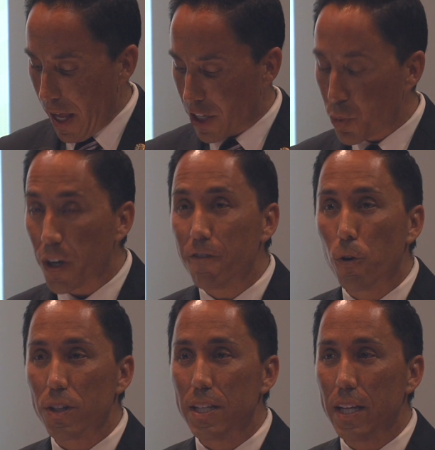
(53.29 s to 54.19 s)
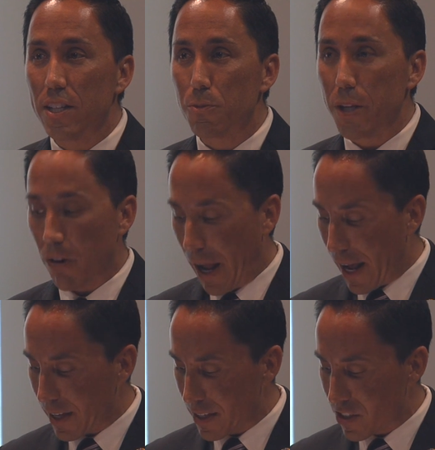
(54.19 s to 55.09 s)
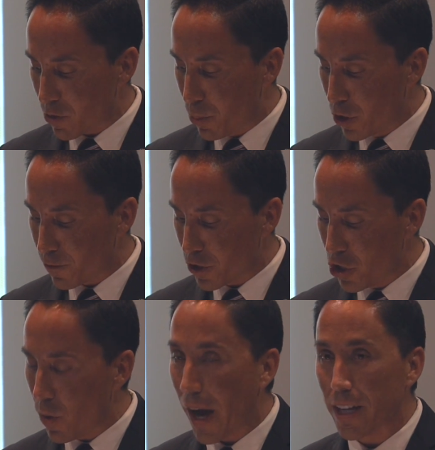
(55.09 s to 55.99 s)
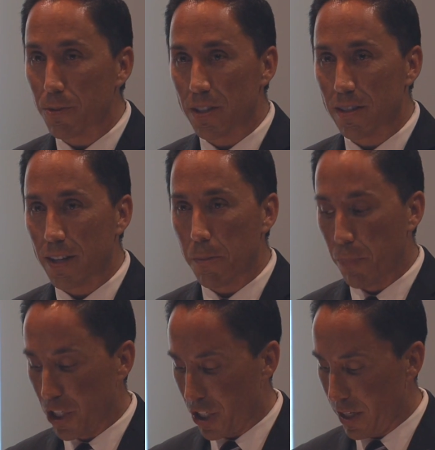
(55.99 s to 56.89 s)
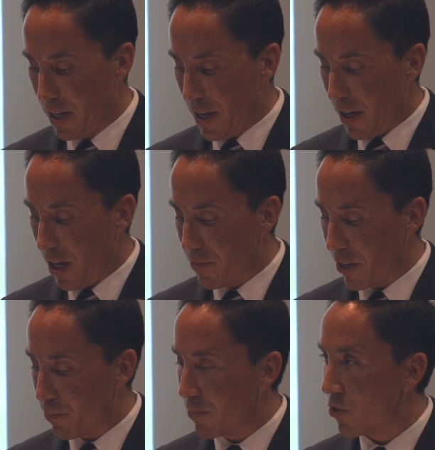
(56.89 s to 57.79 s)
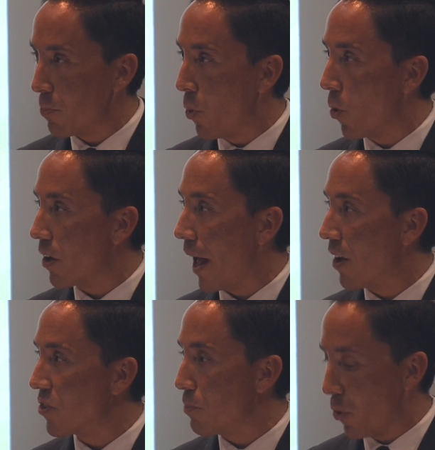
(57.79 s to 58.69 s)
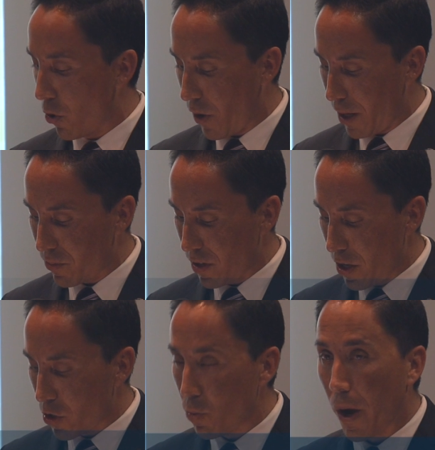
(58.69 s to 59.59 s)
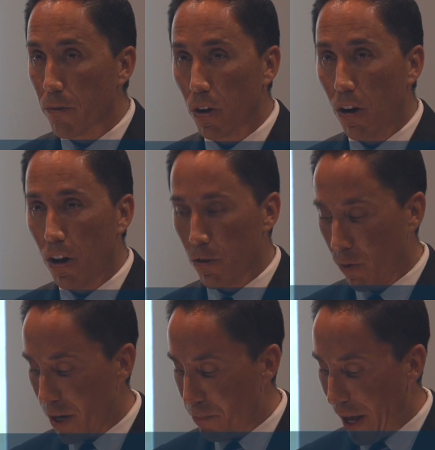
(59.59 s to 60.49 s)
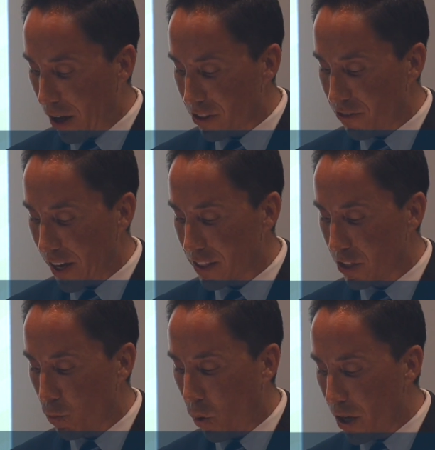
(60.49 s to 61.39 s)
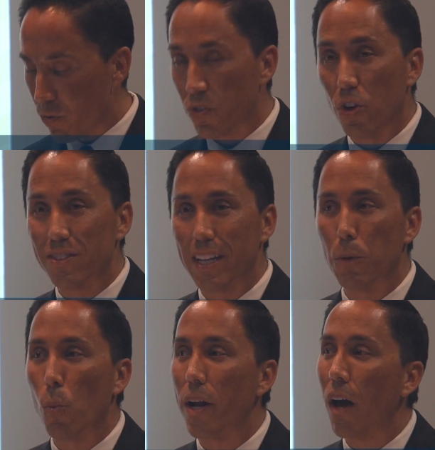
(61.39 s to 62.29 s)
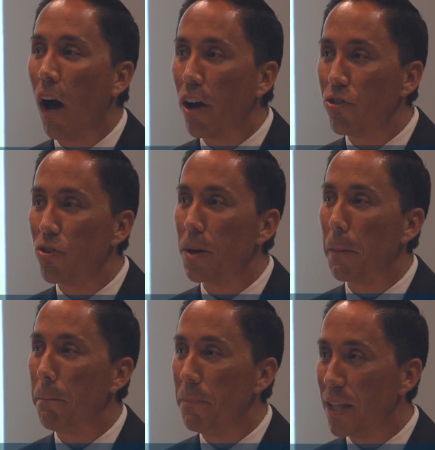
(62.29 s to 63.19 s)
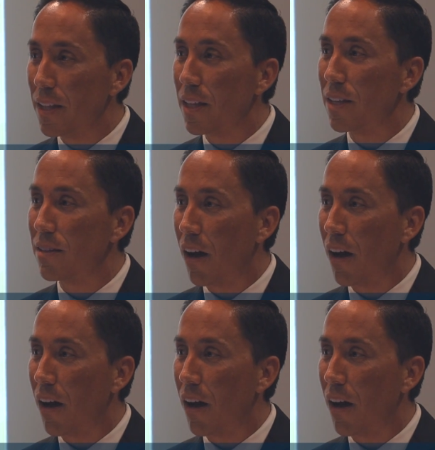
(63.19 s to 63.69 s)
In 2014, Speaker Atkins has pushed for 2 items in the state budget that support housing programs. You might recall or read about the fact that one resulted in $100 million